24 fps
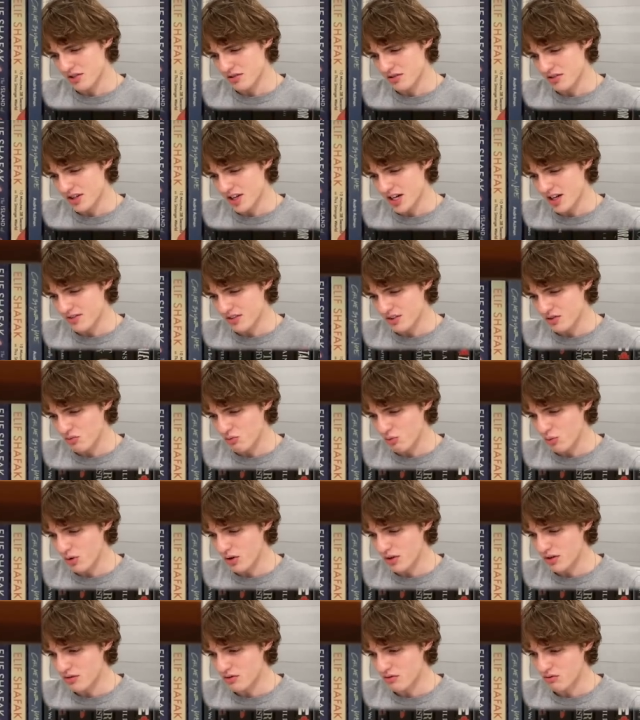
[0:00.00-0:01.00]
really have like
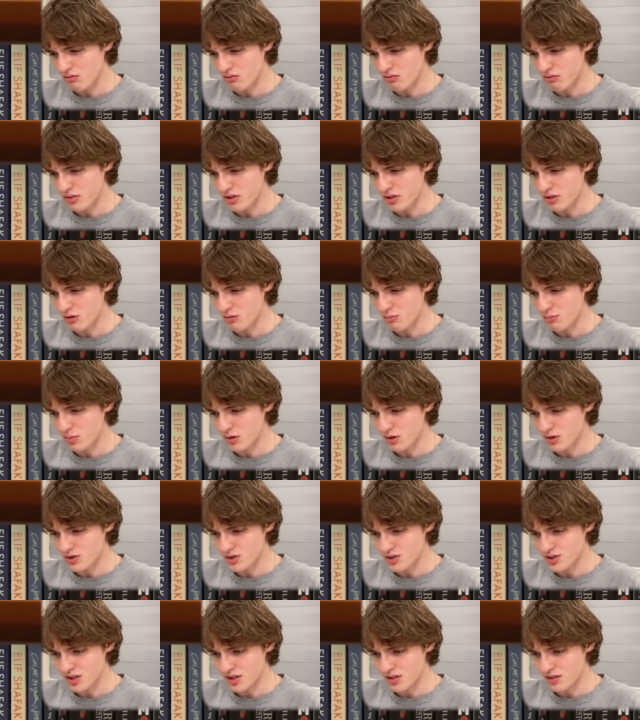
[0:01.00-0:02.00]
one real
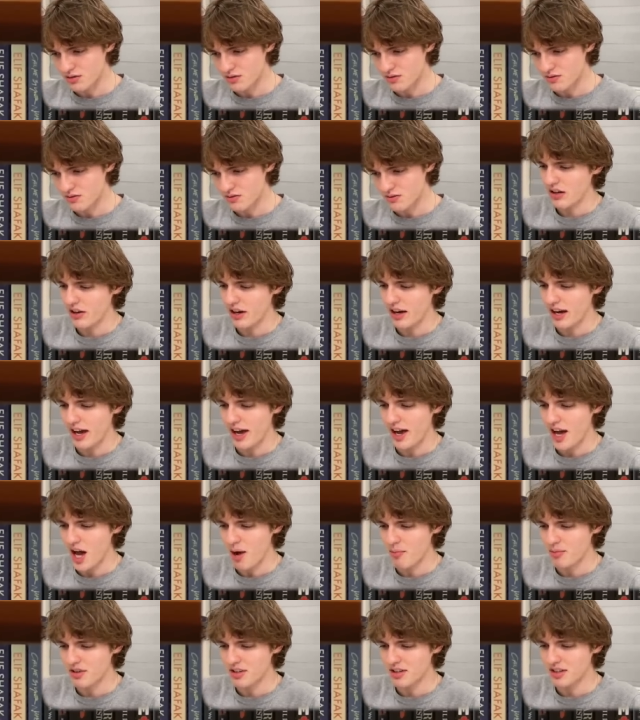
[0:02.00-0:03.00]
bookshelf. Okay,
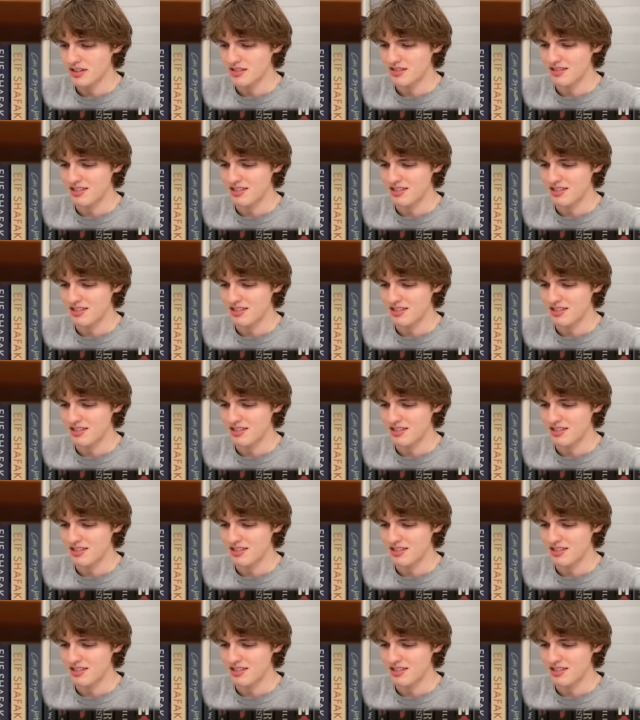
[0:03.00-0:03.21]
Hamnet is